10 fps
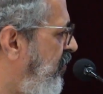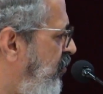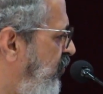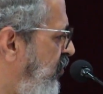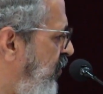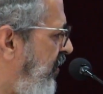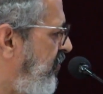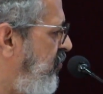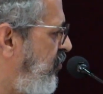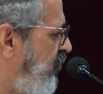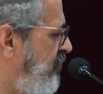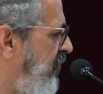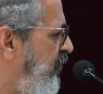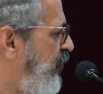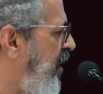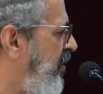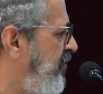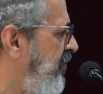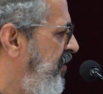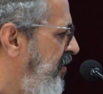go to US, go to
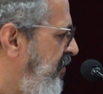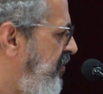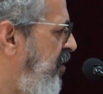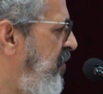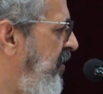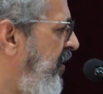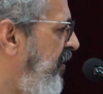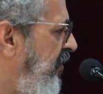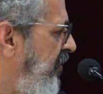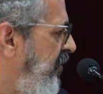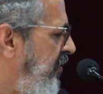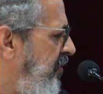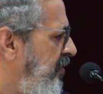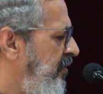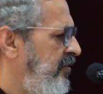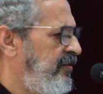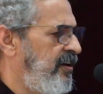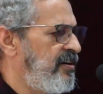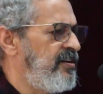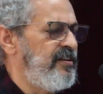France, Germany,
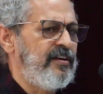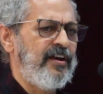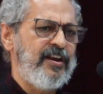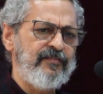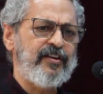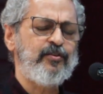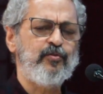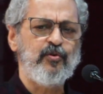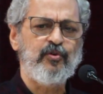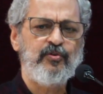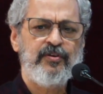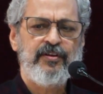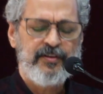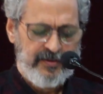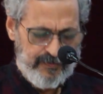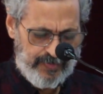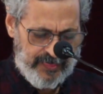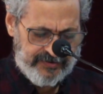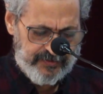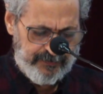Turkey, anywhere you go,
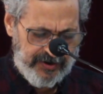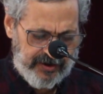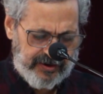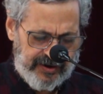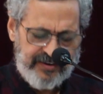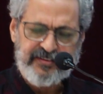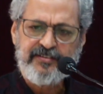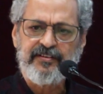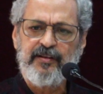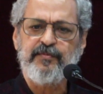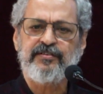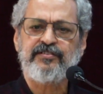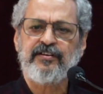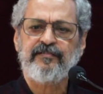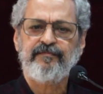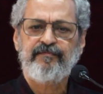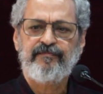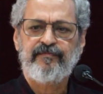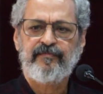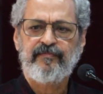there's a big crisis emerging.
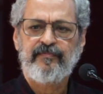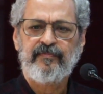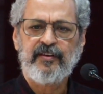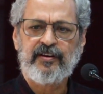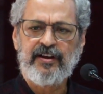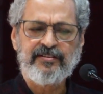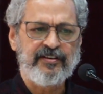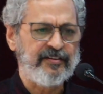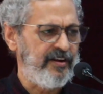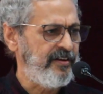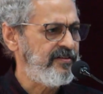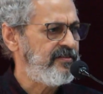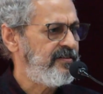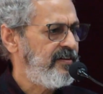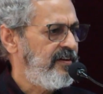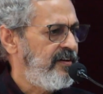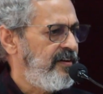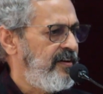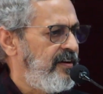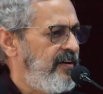The crisis is
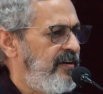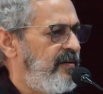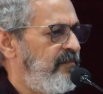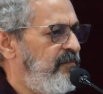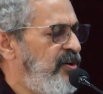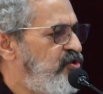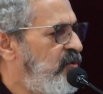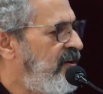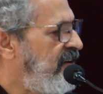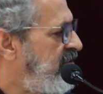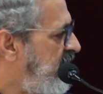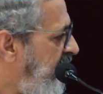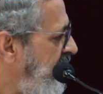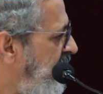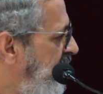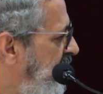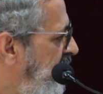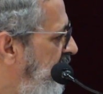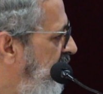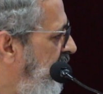mutual distrust
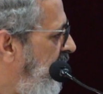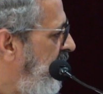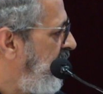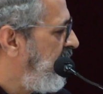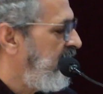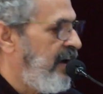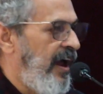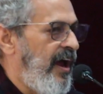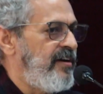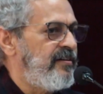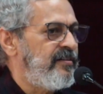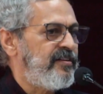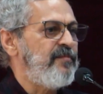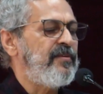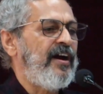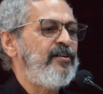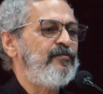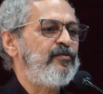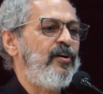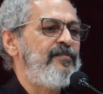and some kind
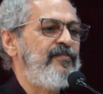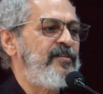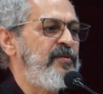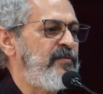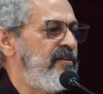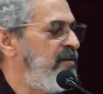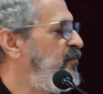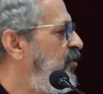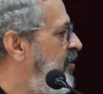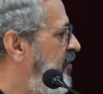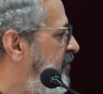of conflict between communities.